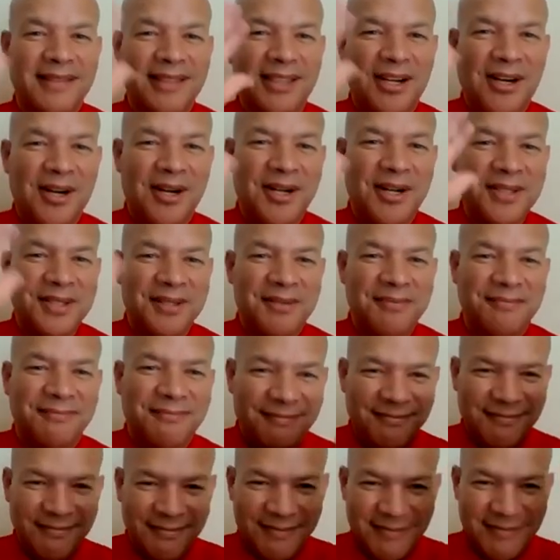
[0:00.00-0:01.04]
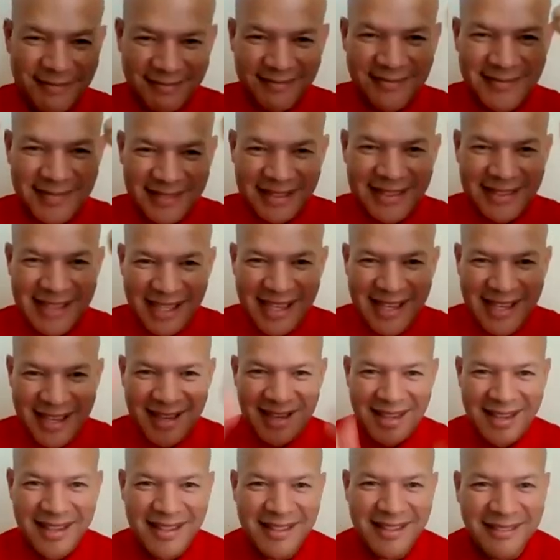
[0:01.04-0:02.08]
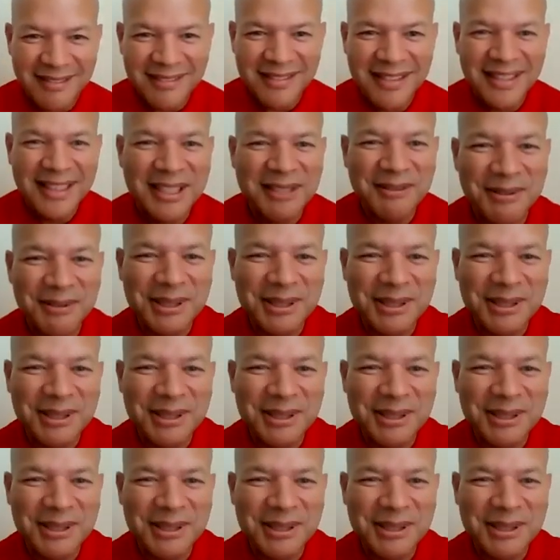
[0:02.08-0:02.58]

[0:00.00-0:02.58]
Awesome. Thank you. You're welcome. Bye-bye, everyone.